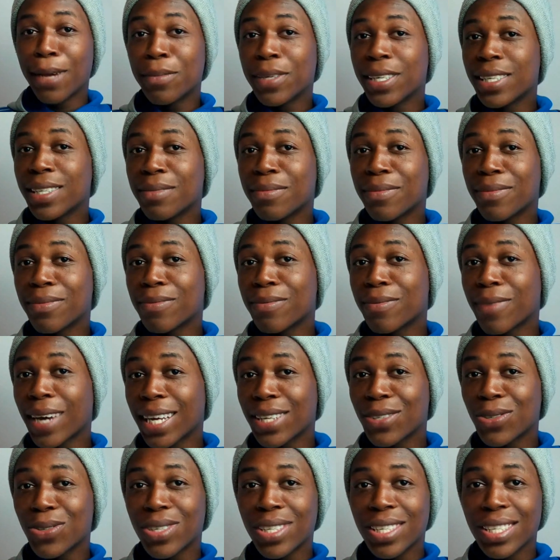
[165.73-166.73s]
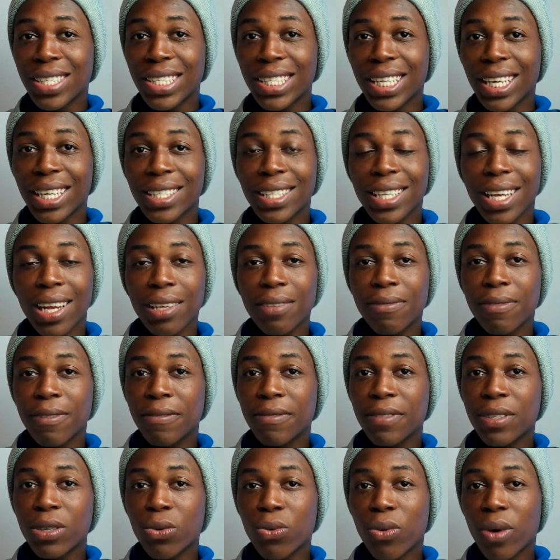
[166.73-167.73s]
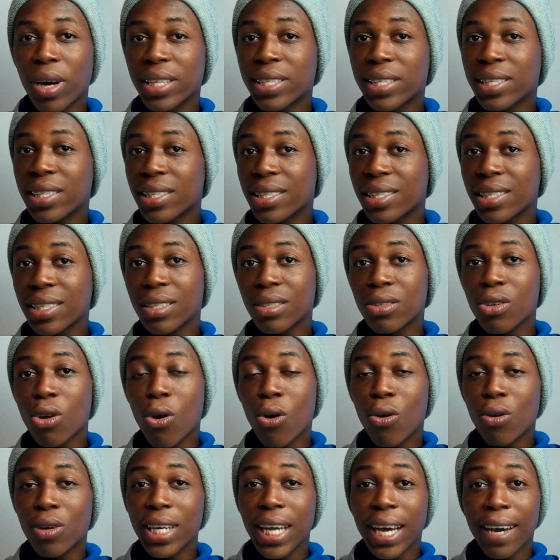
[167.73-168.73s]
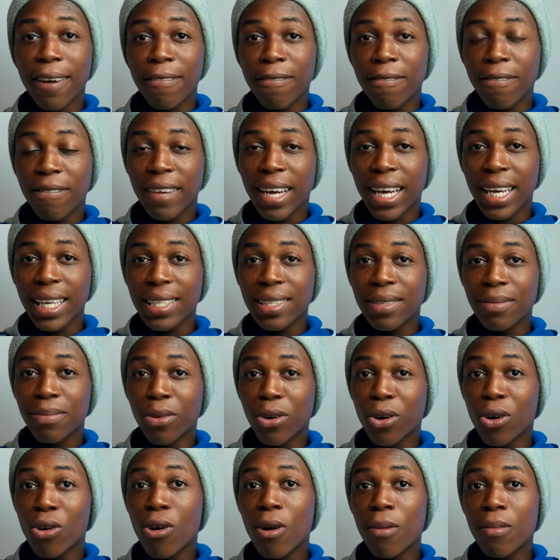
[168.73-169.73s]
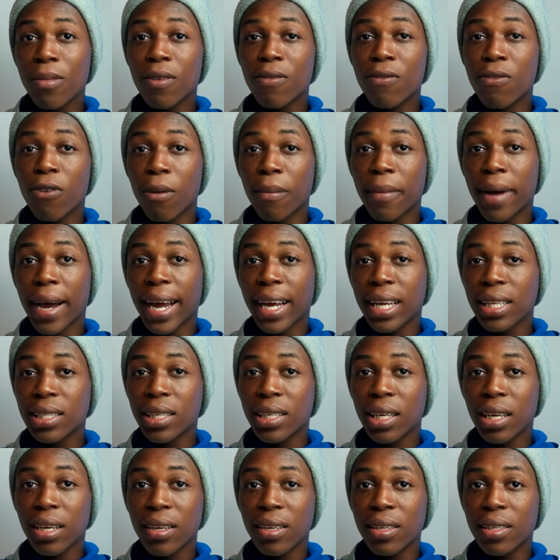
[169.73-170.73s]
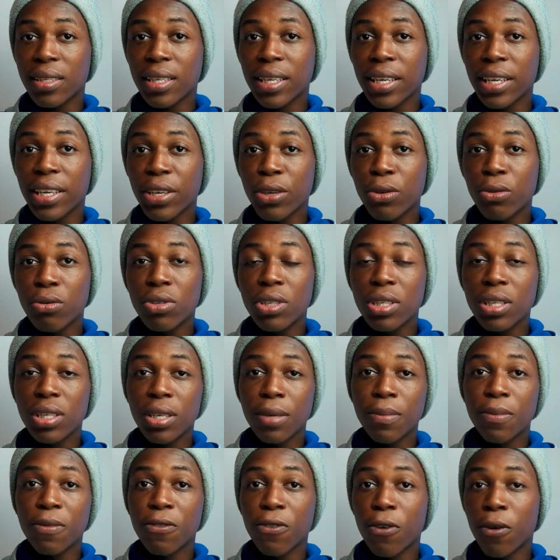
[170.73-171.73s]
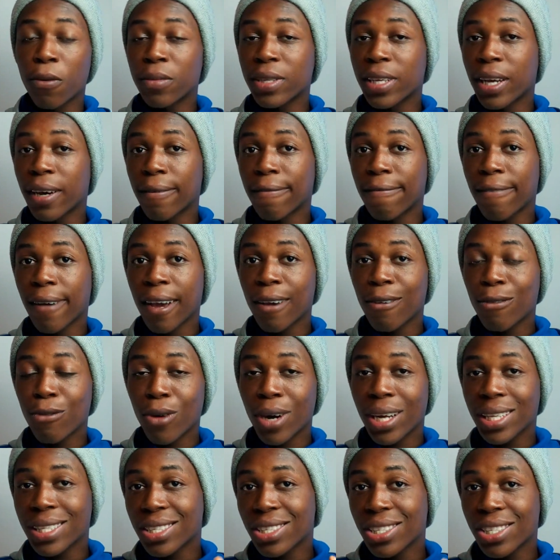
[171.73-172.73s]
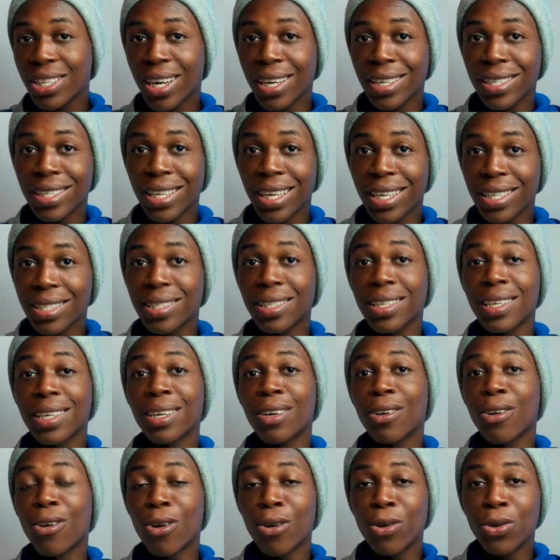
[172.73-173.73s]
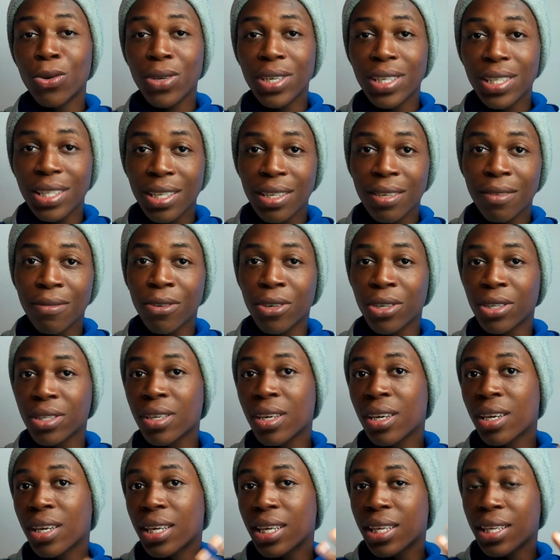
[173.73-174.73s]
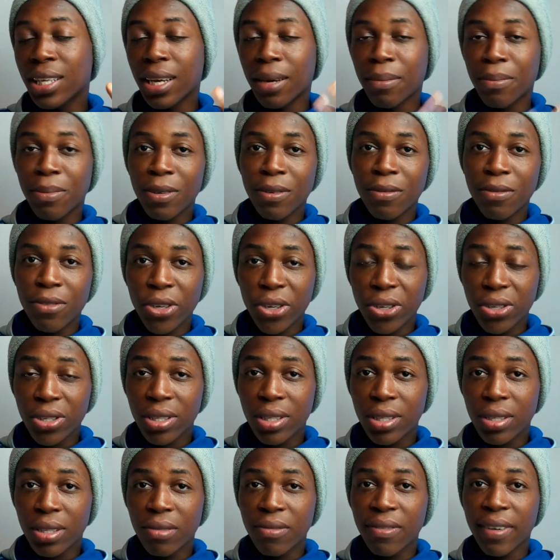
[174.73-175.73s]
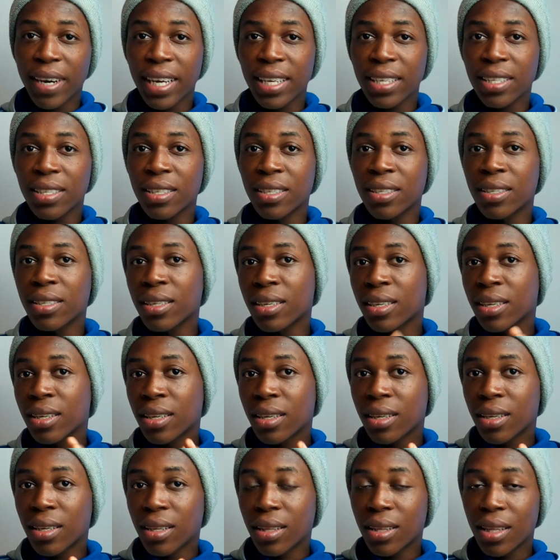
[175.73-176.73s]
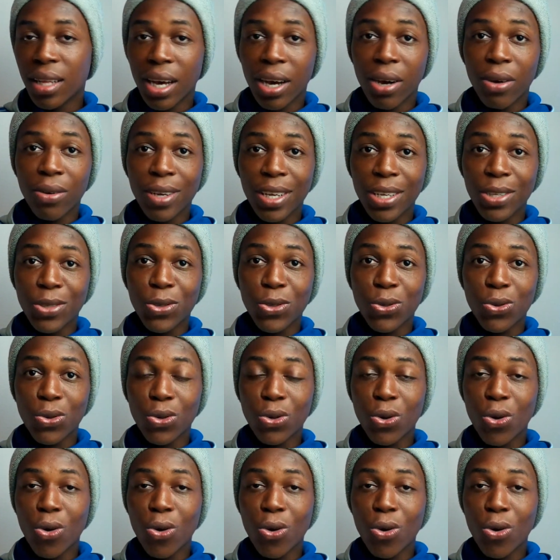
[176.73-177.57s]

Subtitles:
mean, by today's standards, 15 watts isn't all that fast, but coming from Itel is a huge leap from their 5-watt chargers they always give us in their previous devices. Now, it should